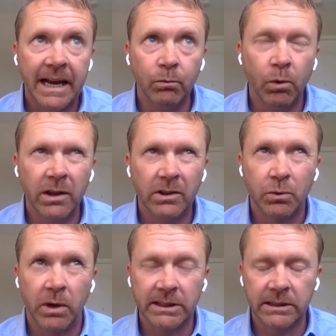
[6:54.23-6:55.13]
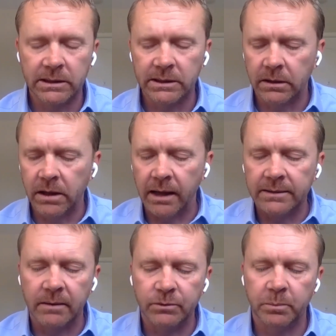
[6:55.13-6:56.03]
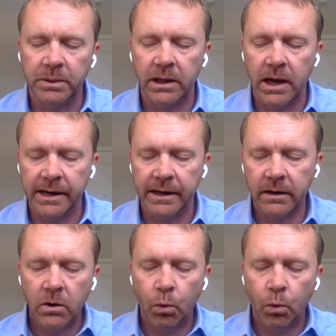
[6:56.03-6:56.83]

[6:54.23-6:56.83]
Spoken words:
And one of those questions, Lisa, a lot of times would be like,